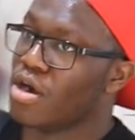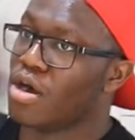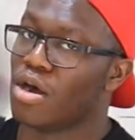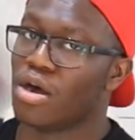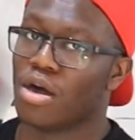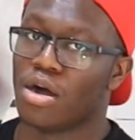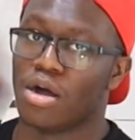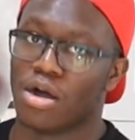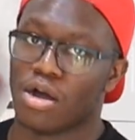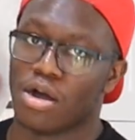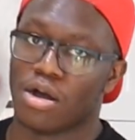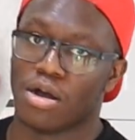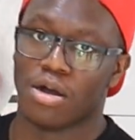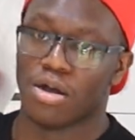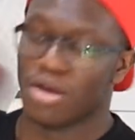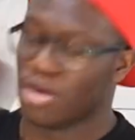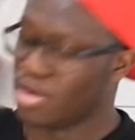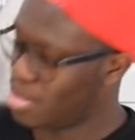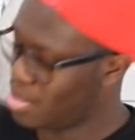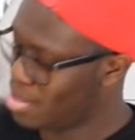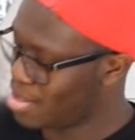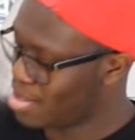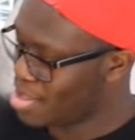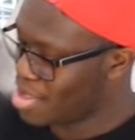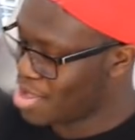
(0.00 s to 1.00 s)

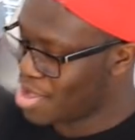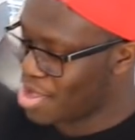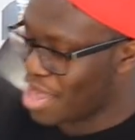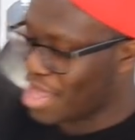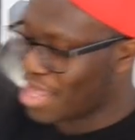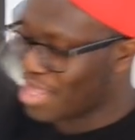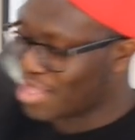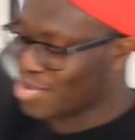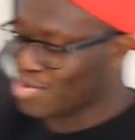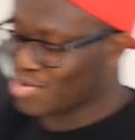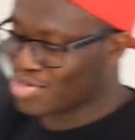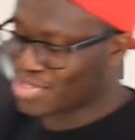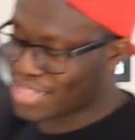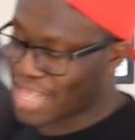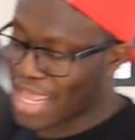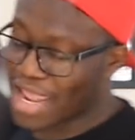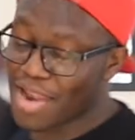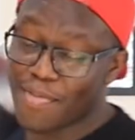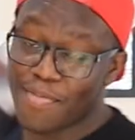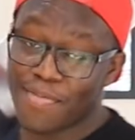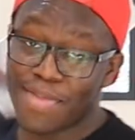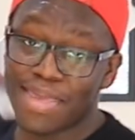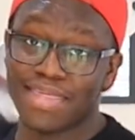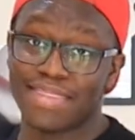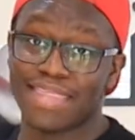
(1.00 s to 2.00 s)
Oh, you
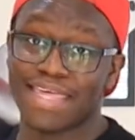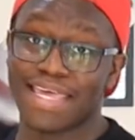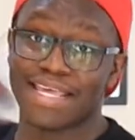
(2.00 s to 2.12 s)
sent me